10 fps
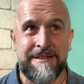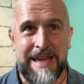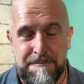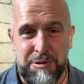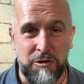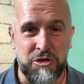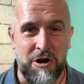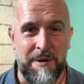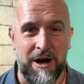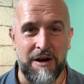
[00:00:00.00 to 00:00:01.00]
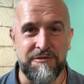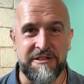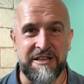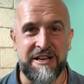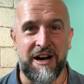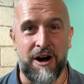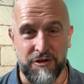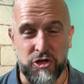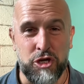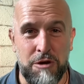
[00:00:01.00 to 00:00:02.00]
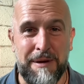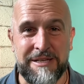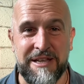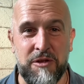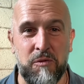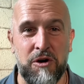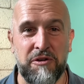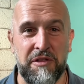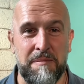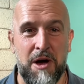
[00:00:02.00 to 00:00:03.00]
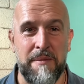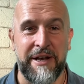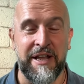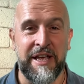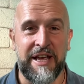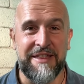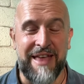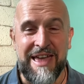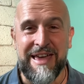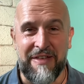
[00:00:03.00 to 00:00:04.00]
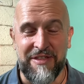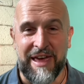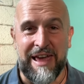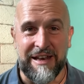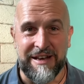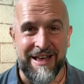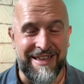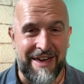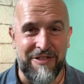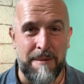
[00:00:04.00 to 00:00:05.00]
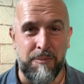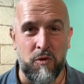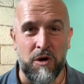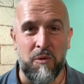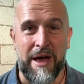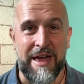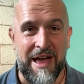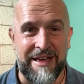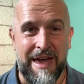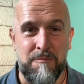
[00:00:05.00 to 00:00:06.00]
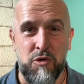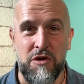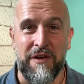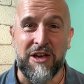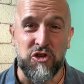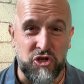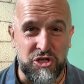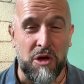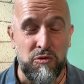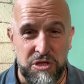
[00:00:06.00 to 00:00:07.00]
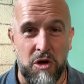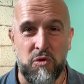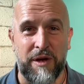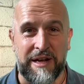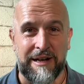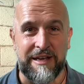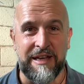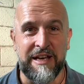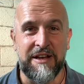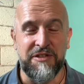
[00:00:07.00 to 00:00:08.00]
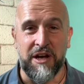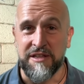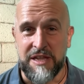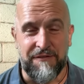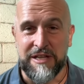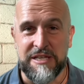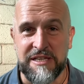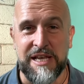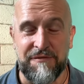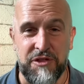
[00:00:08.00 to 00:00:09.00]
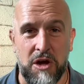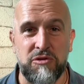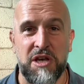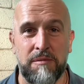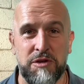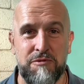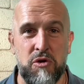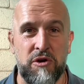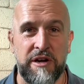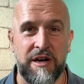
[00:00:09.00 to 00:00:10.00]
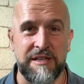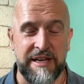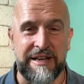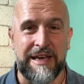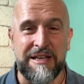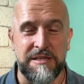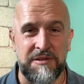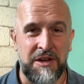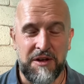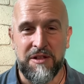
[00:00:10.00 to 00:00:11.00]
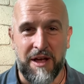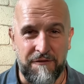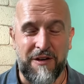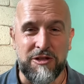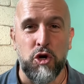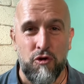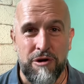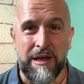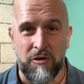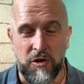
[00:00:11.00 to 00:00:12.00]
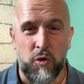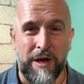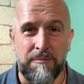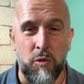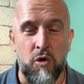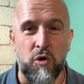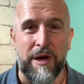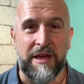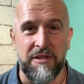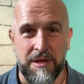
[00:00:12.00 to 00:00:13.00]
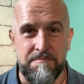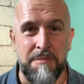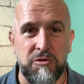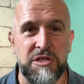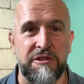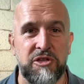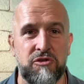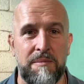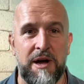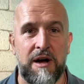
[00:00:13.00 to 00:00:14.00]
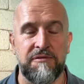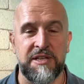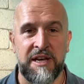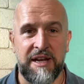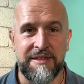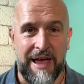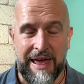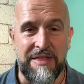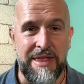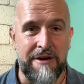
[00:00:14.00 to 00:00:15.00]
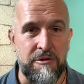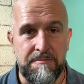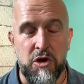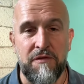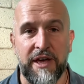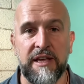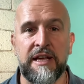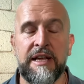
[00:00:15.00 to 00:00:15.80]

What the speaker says: tempo scrum halves are the two best in the world at the moment. They get in and get that ball away and get moving so quickly that defenses have no time to reorganize. And it is like factorial quick, more quick than most other scrum halves. They're in there and moving.